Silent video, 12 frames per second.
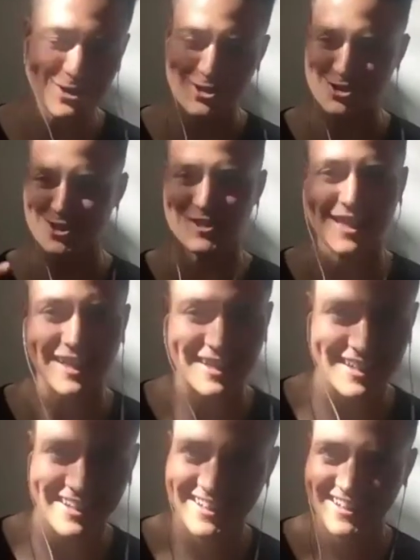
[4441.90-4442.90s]
just
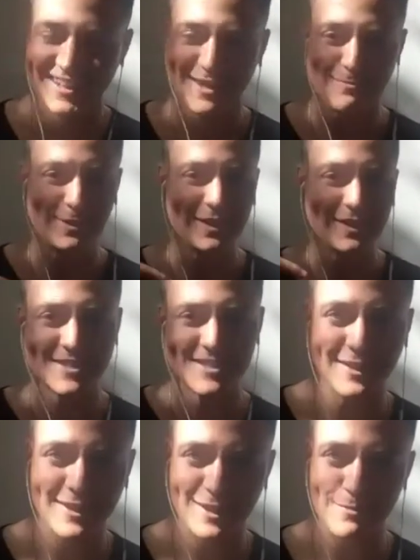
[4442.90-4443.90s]
like being
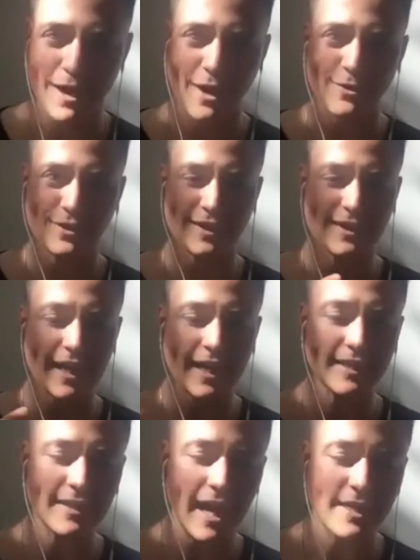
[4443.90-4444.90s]
silly about it.
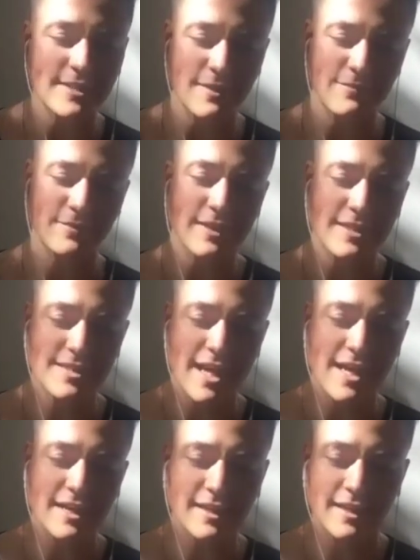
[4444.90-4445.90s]
And I
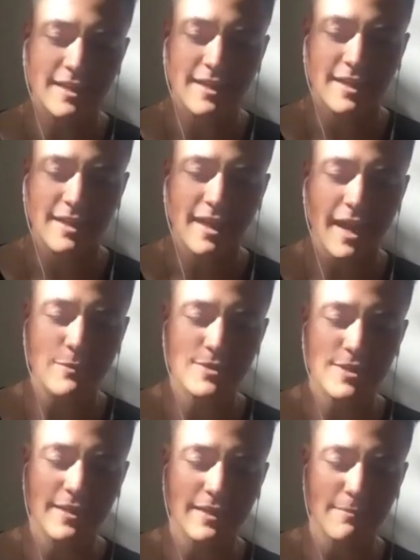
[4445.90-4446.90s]
would
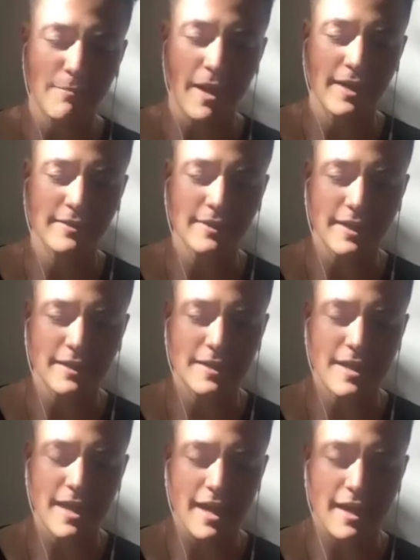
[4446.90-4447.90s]
say that my
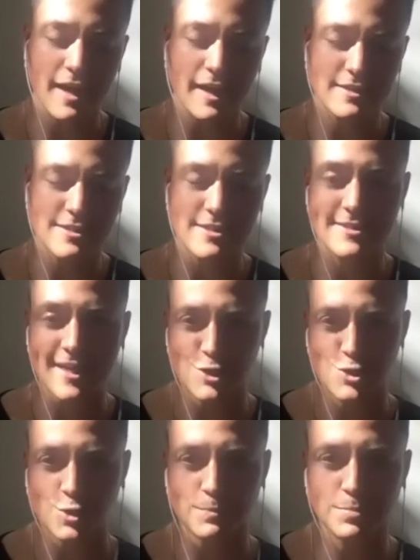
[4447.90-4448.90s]
like
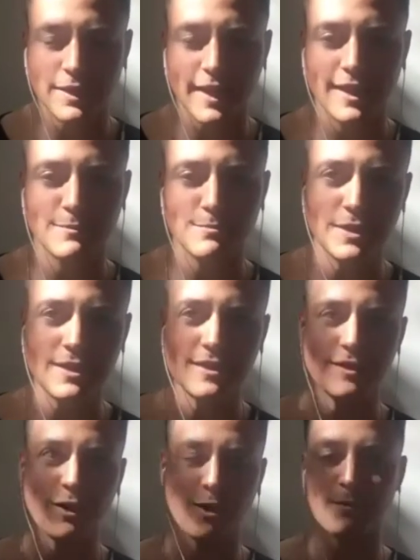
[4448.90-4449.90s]
existential plan
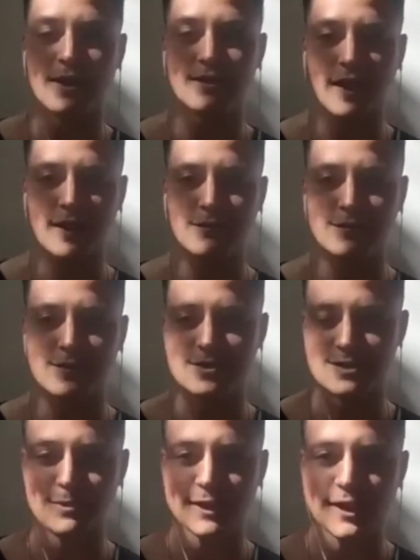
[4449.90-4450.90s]
B on my life is
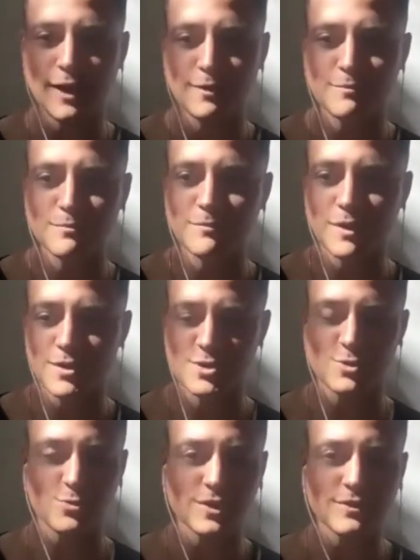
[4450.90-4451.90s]
to become a
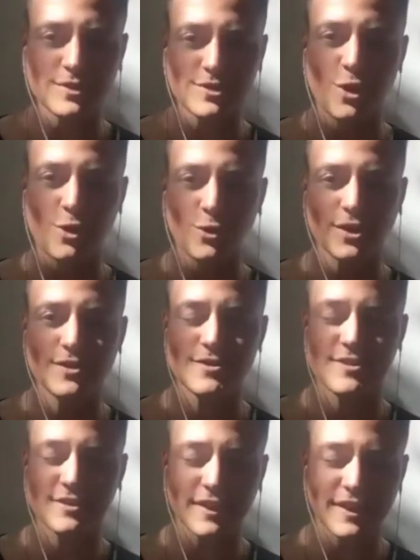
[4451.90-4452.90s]
surrealist
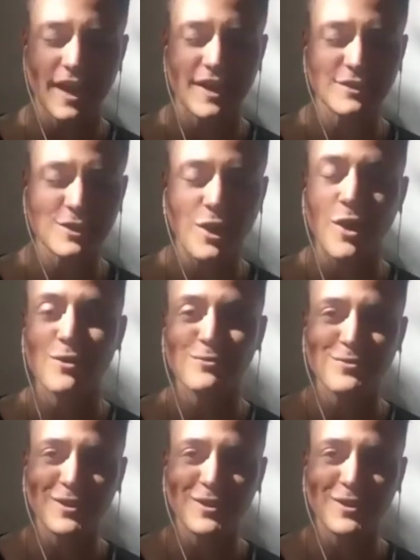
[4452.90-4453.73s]
artist. Like I love